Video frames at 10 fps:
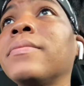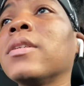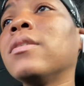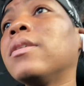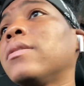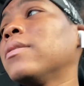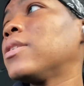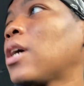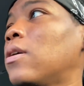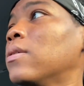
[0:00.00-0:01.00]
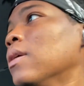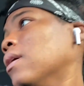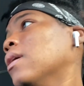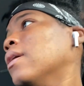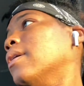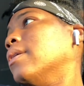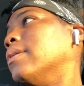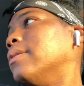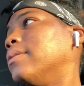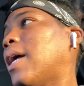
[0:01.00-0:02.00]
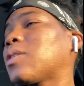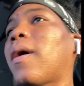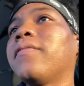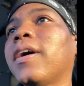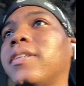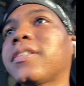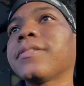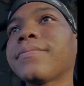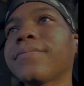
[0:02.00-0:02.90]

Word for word: You know, so that's my advice.